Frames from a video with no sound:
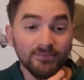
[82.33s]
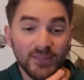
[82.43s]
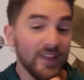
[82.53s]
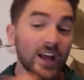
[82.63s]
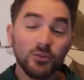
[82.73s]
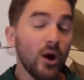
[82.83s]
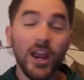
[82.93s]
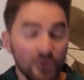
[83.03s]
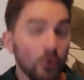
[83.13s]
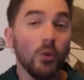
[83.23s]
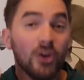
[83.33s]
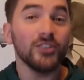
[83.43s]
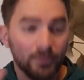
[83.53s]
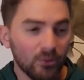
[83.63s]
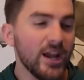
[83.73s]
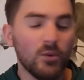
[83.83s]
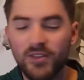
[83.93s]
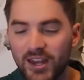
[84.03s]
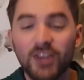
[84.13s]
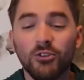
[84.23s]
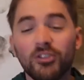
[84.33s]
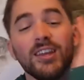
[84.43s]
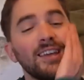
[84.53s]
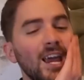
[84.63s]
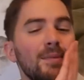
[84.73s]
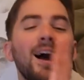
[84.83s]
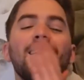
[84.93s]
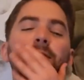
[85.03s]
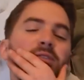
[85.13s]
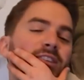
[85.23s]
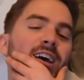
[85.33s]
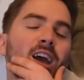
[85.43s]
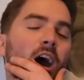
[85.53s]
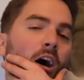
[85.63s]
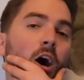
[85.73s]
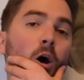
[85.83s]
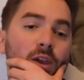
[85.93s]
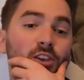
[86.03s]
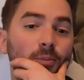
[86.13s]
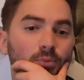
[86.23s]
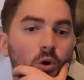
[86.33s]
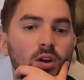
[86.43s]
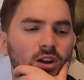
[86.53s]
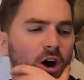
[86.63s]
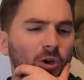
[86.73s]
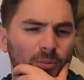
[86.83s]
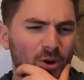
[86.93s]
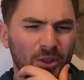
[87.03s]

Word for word: And that's why I knew it wasn't a break. When the initial thing came out and it was like, oh, he has a broken collarbone.